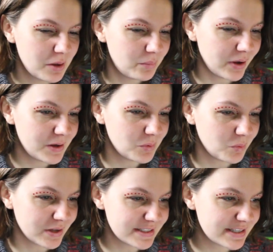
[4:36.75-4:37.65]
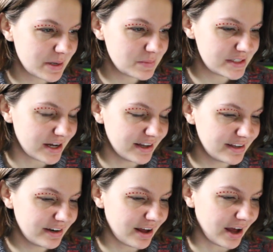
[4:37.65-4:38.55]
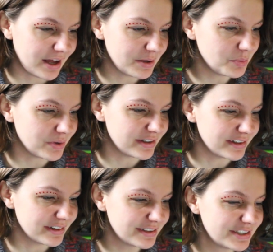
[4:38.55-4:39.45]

but once I'm done, I will